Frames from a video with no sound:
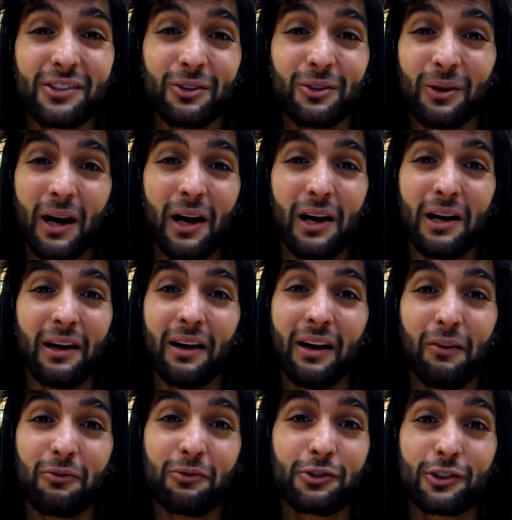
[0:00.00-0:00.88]
So
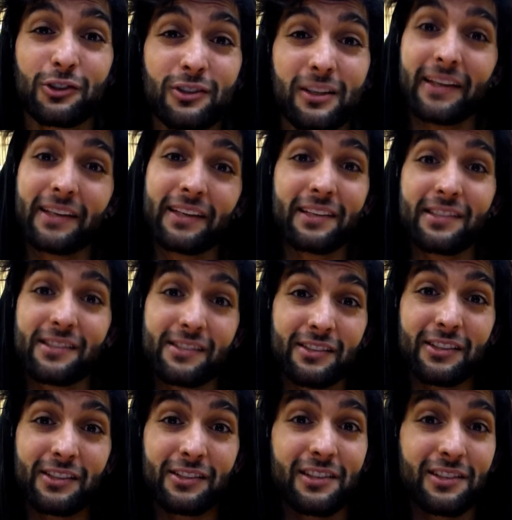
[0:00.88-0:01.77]
I was just like,
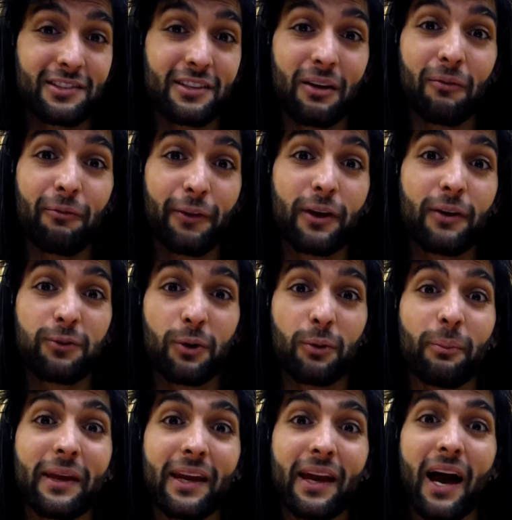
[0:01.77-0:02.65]
yes, this is something
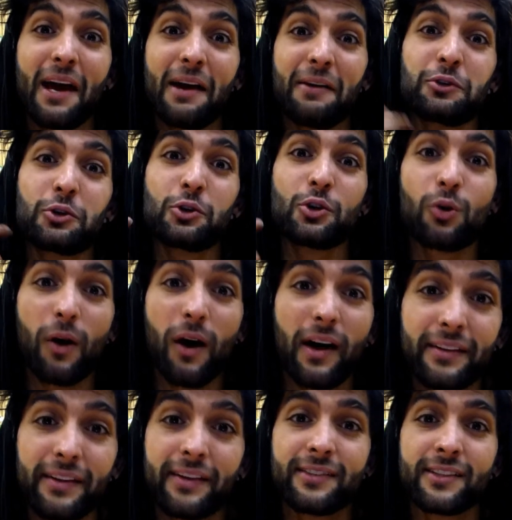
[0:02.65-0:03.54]
for me. I have to
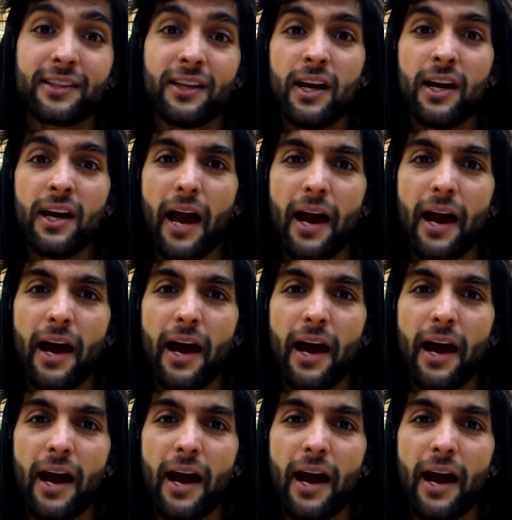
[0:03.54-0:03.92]
try this.